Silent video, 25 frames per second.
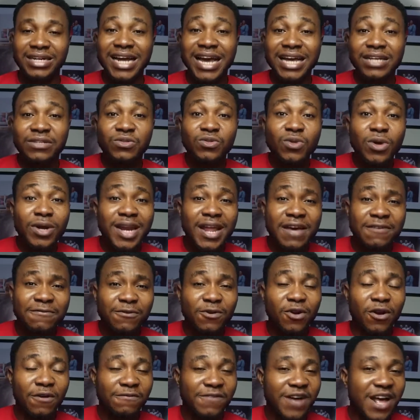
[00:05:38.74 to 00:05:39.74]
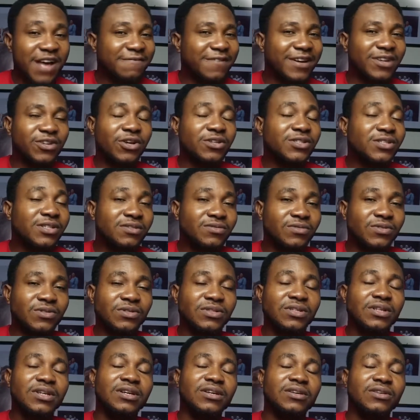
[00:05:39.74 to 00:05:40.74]
no level on
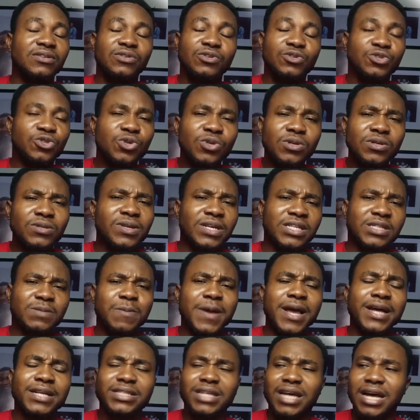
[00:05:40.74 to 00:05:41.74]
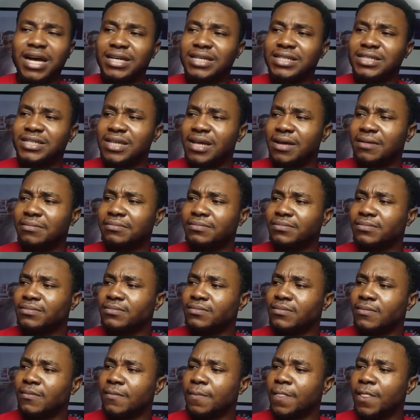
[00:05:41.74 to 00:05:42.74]
Fiverr you shouldn't expect the same
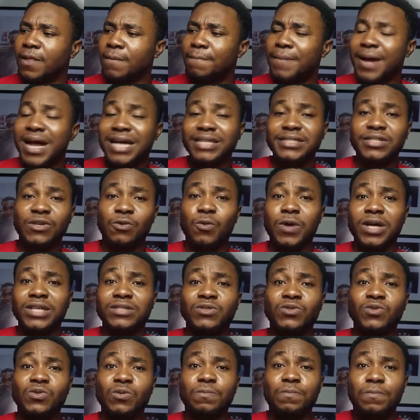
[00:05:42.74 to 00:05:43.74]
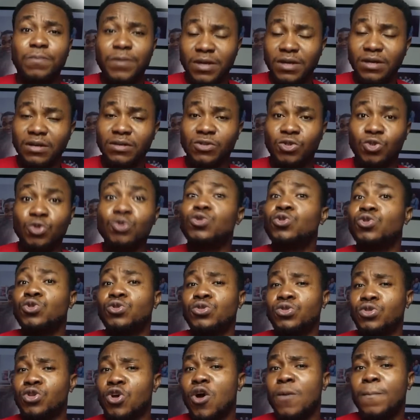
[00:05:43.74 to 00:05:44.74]
buyer's request should
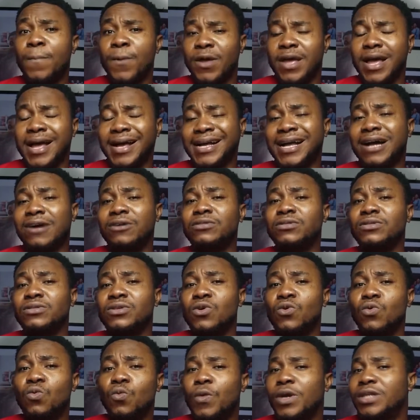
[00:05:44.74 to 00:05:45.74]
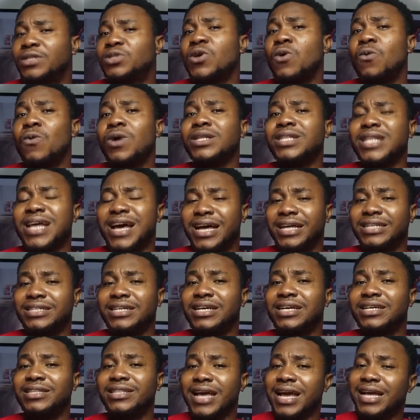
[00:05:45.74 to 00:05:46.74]
show up on your account with someone that
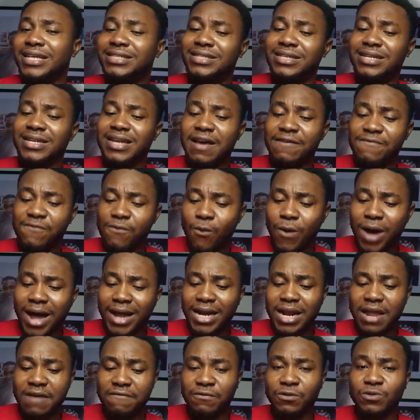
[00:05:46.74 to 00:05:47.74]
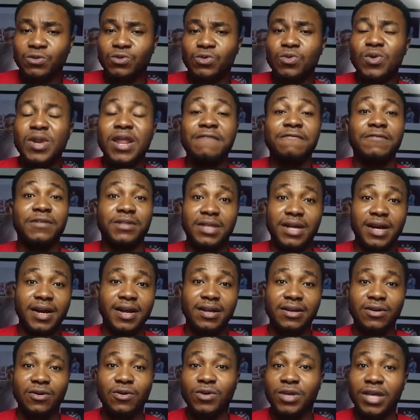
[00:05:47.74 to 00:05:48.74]
is in level 1, level 2, level
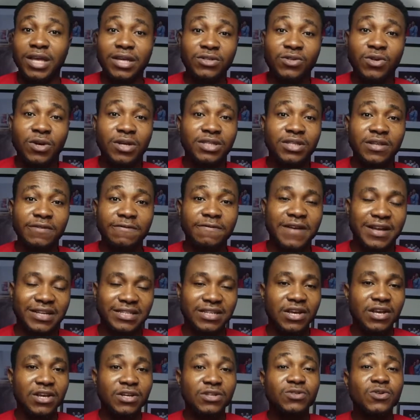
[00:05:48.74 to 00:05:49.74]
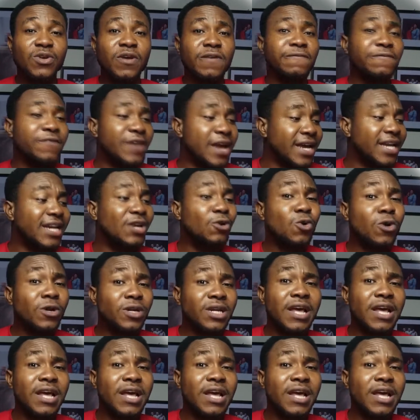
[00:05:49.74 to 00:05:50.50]
3. Okay, so it differs. So if you're in no